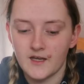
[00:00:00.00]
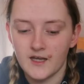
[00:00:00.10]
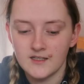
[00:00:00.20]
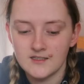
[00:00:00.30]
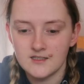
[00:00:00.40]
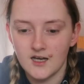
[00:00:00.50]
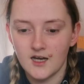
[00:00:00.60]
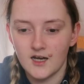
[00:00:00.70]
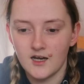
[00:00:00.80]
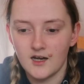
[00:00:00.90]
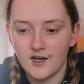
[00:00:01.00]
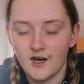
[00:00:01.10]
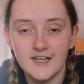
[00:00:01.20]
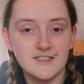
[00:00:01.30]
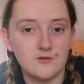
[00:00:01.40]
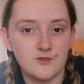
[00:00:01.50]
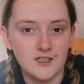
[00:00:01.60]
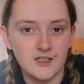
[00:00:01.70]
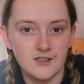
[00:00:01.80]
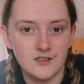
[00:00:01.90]
And I didn't
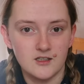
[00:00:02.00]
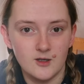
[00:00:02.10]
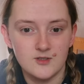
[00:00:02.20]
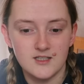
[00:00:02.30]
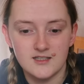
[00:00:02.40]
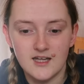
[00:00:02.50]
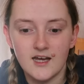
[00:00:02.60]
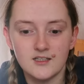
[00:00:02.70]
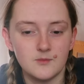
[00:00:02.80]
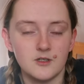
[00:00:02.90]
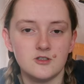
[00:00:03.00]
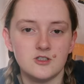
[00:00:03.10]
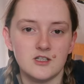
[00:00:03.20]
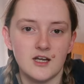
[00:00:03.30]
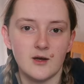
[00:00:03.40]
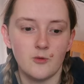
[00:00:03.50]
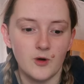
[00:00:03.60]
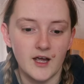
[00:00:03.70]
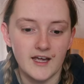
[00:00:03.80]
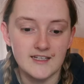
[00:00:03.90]
really notice that as much
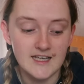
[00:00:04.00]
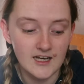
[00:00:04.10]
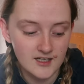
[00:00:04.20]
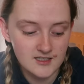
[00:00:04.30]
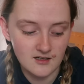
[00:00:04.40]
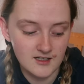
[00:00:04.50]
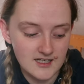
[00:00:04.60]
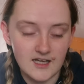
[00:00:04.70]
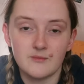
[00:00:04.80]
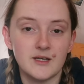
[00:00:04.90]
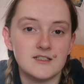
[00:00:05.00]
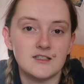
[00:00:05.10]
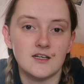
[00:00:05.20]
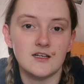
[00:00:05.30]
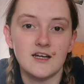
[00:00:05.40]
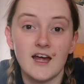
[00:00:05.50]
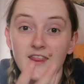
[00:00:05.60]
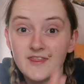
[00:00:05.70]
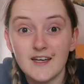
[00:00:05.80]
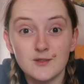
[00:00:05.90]
until I started animating it.
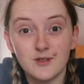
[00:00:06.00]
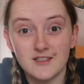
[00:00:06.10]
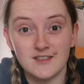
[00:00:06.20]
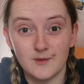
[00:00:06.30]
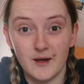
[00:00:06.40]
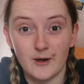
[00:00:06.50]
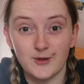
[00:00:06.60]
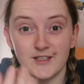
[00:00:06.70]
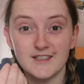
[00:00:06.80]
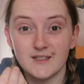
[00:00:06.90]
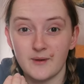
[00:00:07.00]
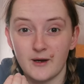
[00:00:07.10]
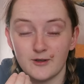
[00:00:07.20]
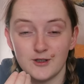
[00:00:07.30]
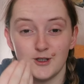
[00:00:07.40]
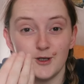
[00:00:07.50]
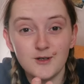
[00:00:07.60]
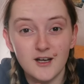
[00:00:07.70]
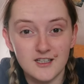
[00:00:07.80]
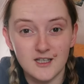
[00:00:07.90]
And that's what this is about. This is about you
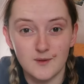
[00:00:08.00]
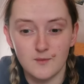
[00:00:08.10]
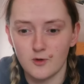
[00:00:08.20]
learning a bit